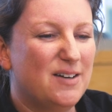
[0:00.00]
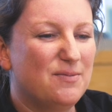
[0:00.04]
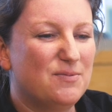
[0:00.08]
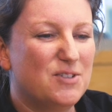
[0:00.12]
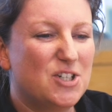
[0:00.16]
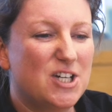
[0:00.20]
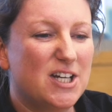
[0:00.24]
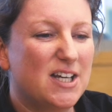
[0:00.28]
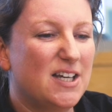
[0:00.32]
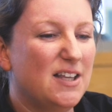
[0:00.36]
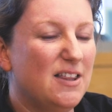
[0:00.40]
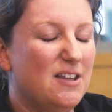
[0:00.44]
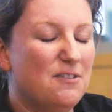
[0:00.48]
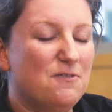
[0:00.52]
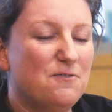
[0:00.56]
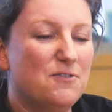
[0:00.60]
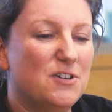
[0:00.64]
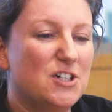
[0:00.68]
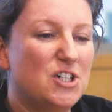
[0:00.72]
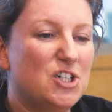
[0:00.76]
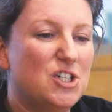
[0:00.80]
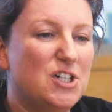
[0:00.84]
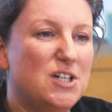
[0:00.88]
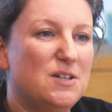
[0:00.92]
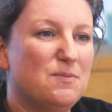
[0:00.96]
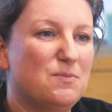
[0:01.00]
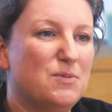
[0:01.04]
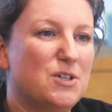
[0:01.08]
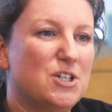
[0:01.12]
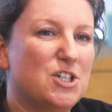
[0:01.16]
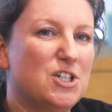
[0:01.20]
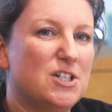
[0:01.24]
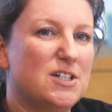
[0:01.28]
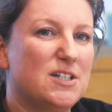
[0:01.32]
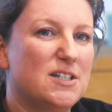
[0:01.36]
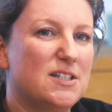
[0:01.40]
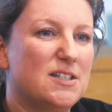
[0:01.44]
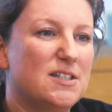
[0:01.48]
checking their fridge
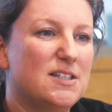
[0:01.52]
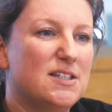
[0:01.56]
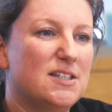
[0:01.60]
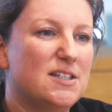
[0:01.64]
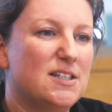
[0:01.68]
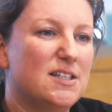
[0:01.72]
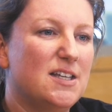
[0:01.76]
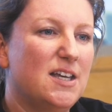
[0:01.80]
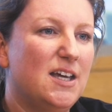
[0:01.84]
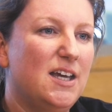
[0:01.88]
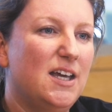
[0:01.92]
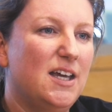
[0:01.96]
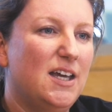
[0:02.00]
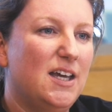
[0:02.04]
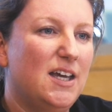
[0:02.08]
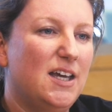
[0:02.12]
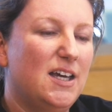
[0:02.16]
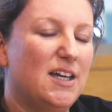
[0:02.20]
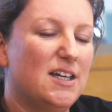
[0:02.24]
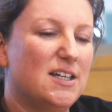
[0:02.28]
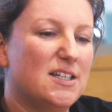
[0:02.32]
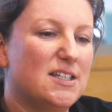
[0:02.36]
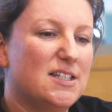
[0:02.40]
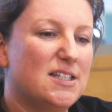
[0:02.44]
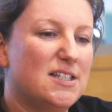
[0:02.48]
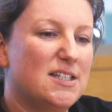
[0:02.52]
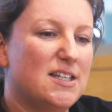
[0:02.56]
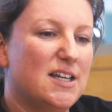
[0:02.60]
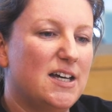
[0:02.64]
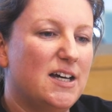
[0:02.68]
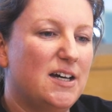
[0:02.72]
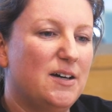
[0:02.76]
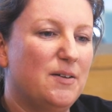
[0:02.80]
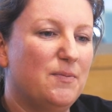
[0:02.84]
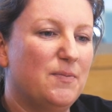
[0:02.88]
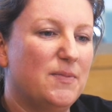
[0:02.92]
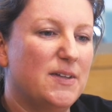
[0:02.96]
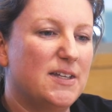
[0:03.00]
temperatures, it's
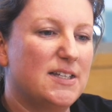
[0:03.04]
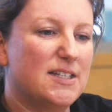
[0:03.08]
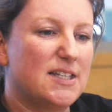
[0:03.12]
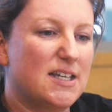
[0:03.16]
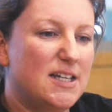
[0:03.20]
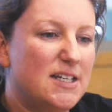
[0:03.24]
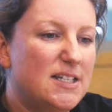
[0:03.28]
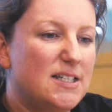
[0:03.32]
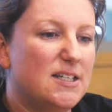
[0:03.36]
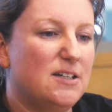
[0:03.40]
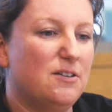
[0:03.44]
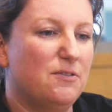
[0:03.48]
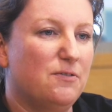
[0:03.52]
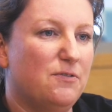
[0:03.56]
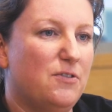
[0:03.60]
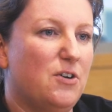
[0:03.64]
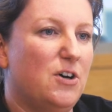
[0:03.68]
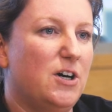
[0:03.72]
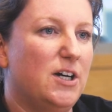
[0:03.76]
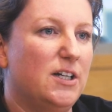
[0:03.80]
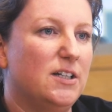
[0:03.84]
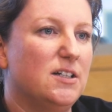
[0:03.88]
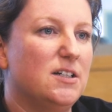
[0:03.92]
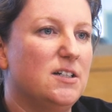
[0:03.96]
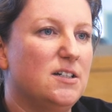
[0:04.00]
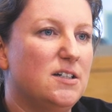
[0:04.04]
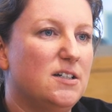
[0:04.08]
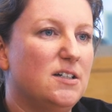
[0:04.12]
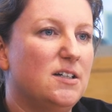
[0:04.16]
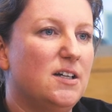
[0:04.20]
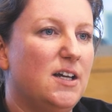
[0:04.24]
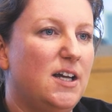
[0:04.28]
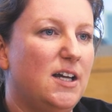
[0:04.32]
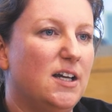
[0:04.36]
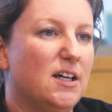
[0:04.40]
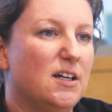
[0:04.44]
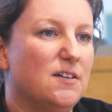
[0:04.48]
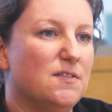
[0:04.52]
easy to find
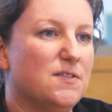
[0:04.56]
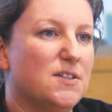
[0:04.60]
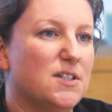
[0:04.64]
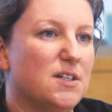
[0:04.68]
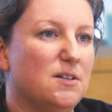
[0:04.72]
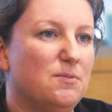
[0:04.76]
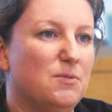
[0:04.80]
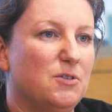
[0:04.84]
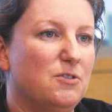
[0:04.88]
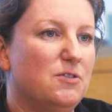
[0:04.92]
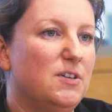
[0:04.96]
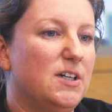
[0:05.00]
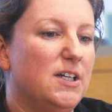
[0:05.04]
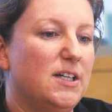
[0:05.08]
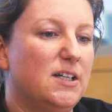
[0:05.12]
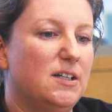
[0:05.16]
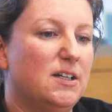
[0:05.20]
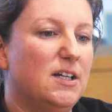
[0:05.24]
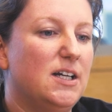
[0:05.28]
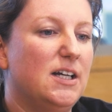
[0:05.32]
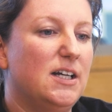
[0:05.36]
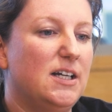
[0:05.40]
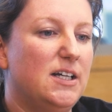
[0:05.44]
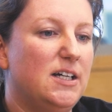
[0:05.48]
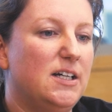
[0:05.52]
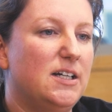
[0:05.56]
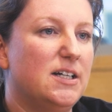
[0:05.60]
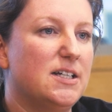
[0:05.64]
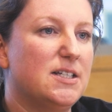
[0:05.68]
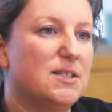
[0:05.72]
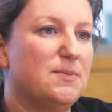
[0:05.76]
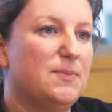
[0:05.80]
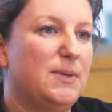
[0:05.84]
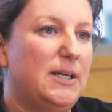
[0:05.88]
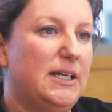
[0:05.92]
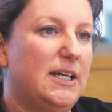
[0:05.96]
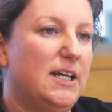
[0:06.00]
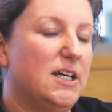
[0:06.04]
and gives them a really clear
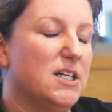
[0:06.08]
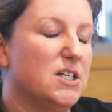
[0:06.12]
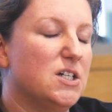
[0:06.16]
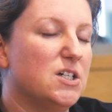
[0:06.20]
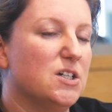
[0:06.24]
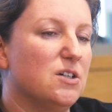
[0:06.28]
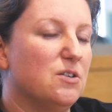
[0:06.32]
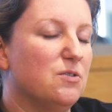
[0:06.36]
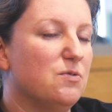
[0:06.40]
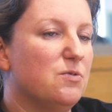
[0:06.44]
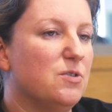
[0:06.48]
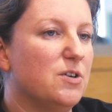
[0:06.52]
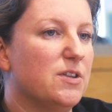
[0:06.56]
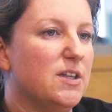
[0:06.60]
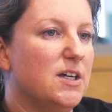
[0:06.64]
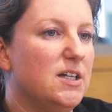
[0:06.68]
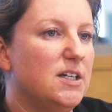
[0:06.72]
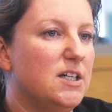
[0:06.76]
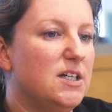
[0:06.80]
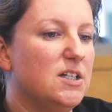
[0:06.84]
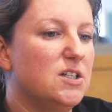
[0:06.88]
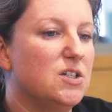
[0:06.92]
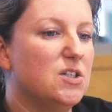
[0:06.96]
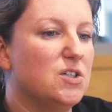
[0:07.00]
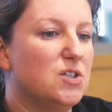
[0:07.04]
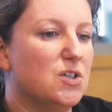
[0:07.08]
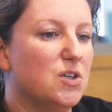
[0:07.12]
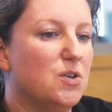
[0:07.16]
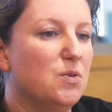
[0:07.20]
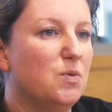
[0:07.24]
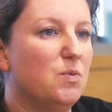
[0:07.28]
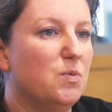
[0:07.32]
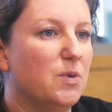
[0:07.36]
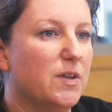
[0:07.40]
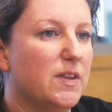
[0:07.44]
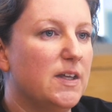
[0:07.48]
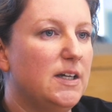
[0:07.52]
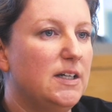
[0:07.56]
explanation of what they need to do and
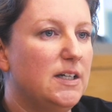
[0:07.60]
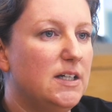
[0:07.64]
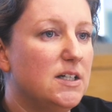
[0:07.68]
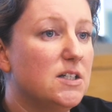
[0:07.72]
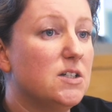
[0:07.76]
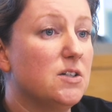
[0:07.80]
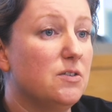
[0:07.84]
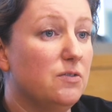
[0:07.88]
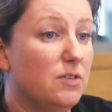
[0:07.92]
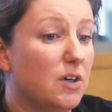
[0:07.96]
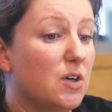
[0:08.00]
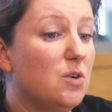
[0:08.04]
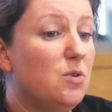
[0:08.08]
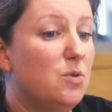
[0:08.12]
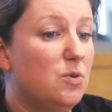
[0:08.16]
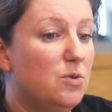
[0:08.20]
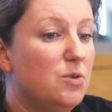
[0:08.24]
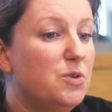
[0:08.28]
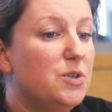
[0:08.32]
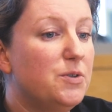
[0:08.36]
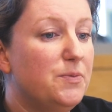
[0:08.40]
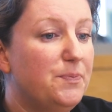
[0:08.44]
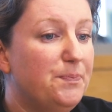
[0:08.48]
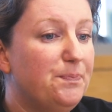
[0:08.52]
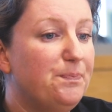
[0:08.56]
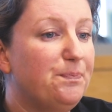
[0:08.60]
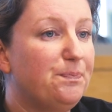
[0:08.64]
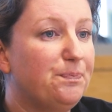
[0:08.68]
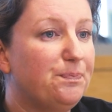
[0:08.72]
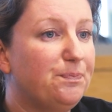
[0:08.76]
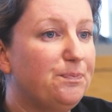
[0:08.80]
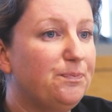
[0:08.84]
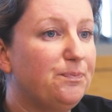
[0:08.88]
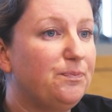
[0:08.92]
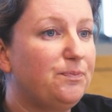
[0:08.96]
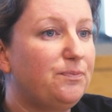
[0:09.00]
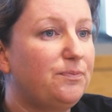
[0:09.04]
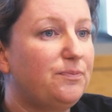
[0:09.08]
what they need to record.
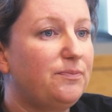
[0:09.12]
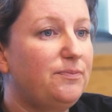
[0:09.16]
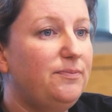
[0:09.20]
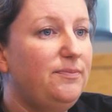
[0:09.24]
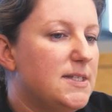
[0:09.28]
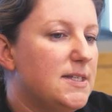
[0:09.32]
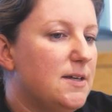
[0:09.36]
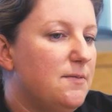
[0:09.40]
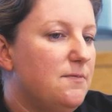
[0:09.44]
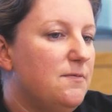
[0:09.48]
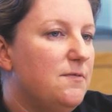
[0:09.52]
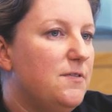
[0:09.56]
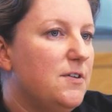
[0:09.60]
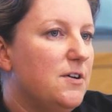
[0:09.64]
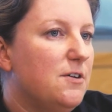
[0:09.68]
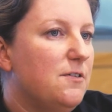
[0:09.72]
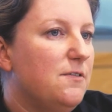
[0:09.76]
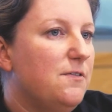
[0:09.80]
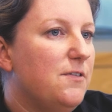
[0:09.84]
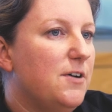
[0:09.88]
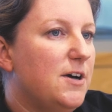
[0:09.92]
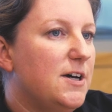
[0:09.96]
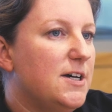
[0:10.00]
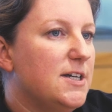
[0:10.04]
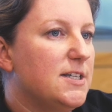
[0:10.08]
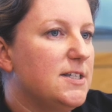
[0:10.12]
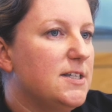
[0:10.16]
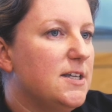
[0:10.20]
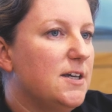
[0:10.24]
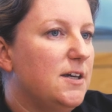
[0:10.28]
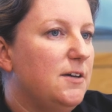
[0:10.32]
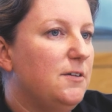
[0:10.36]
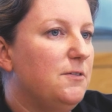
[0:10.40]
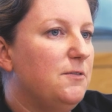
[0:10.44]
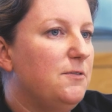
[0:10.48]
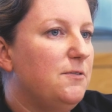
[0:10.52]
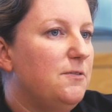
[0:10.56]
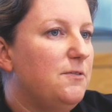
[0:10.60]
Some verifiers
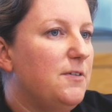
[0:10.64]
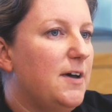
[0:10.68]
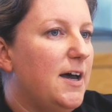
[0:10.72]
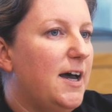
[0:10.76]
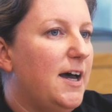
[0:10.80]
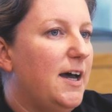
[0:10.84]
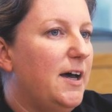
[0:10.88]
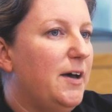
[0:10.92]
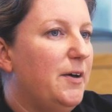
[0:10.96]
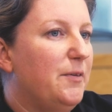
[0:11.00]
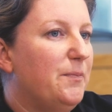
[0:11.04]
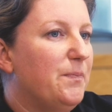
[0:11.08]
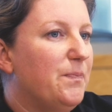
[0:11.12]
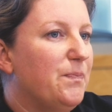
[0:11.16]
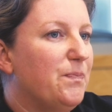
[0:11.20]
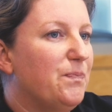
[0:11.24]
have